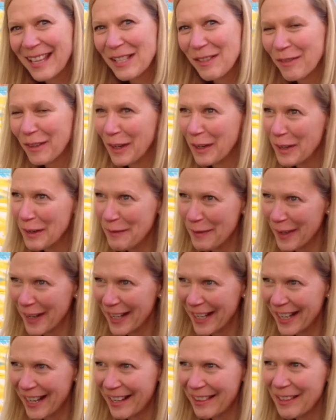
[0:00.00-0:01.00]
That's very
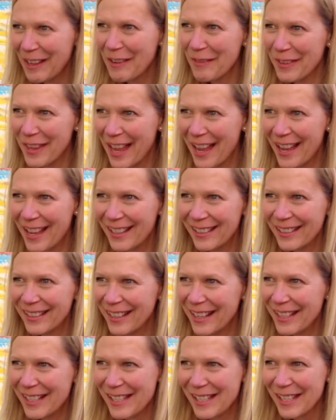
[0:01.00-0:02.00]
funny. I love that.
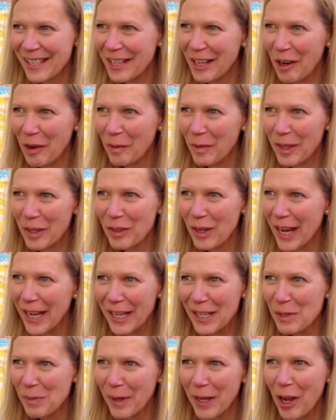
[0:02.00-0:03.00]
It's, you know, I
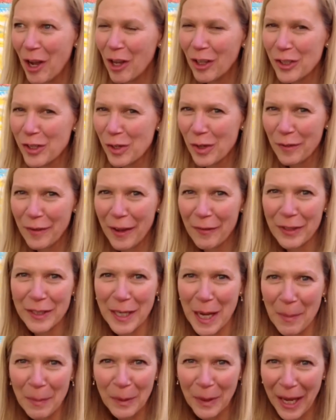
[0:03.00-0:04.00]
guess we all sort of have a
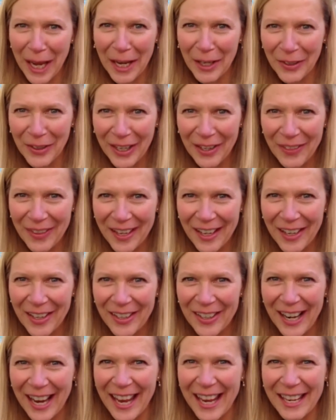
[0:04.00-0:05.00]
doppelganger out
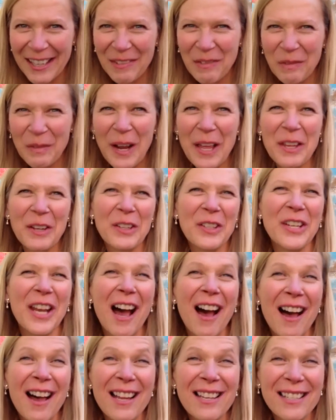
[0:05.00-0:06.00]
there, and whether or
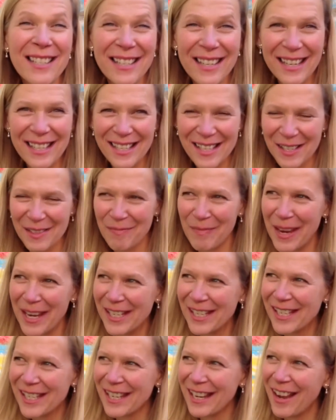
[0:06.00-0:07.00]
not it's
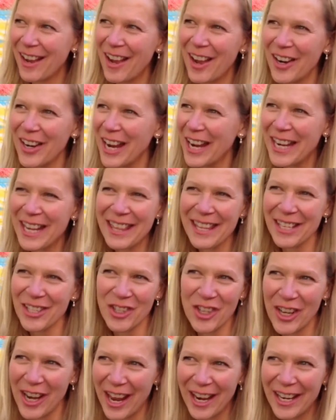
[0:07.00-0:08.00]
based on anything
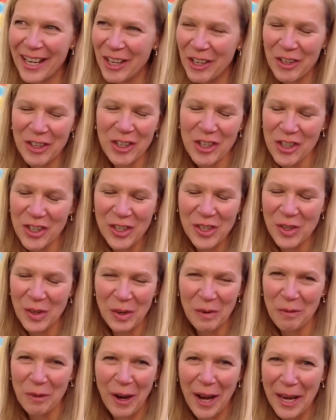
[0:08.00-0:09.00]
genetic or it's just
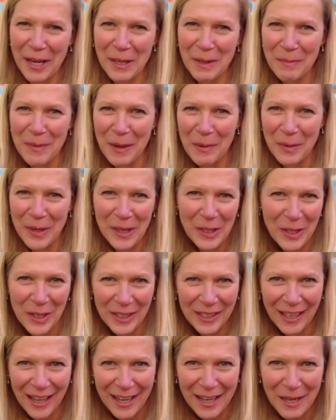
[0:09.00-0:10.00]
sort of random that we look
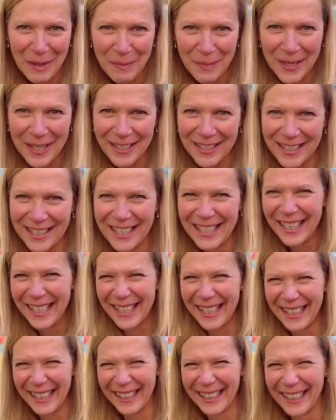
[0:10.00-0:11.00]
alike, but
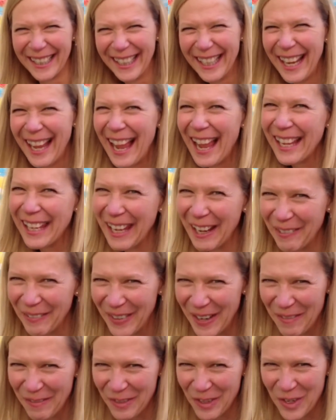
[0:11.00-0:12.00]
I can't
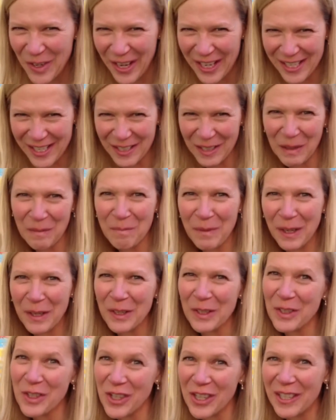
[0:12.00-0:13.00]
wait for you guys to compare
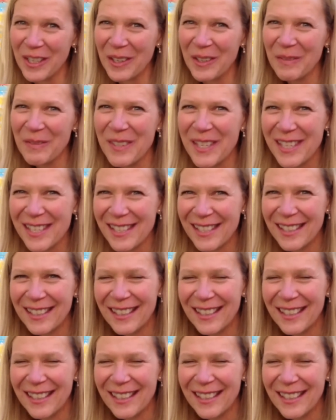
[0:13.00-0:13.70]
your genomes.